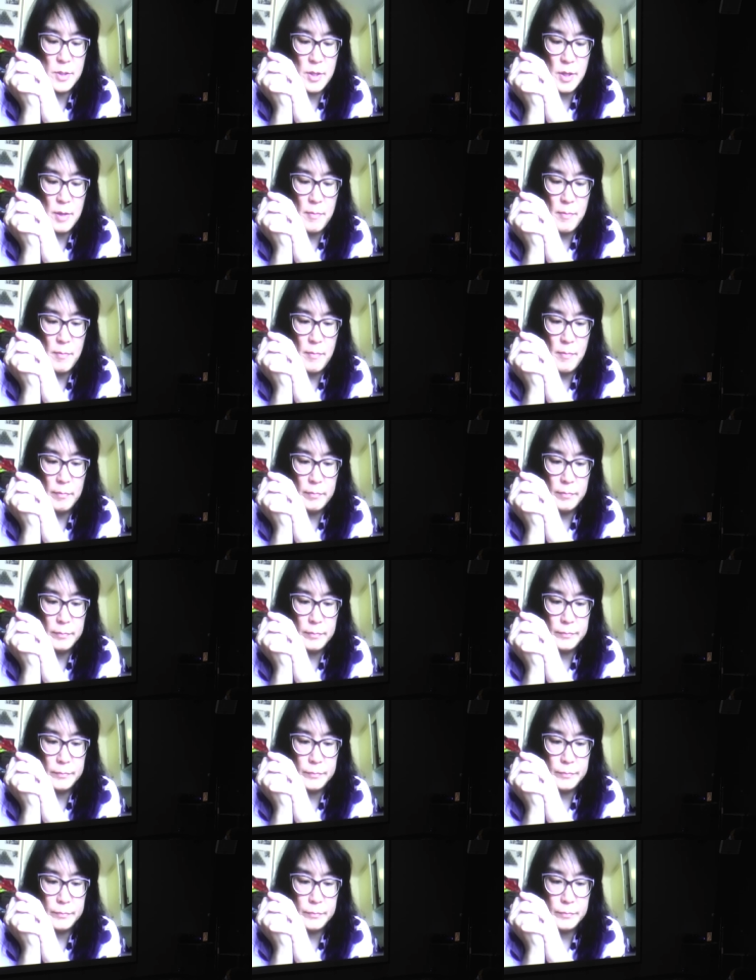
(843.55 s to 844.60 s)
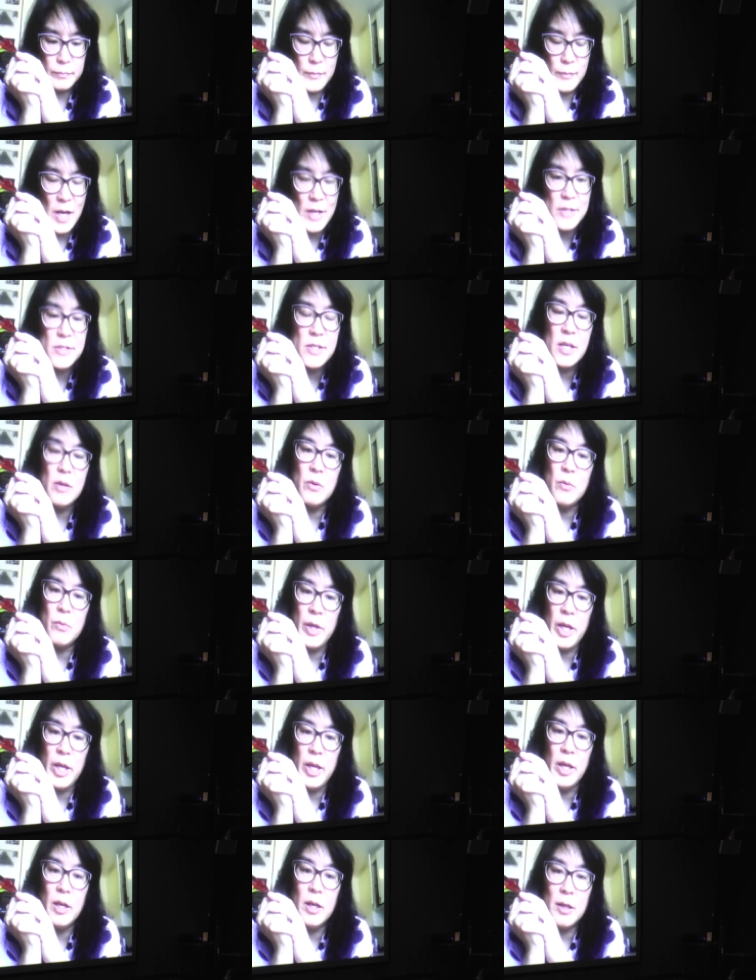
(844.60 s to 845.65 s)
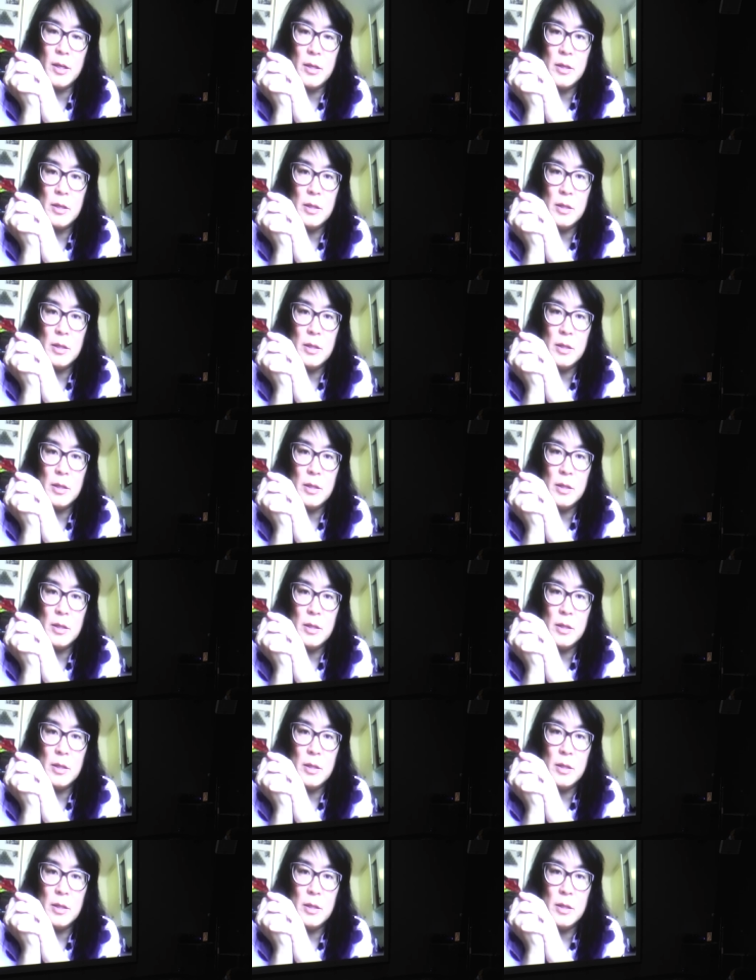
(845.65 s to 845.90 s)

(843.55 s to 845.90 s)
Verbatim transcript: them. I say we,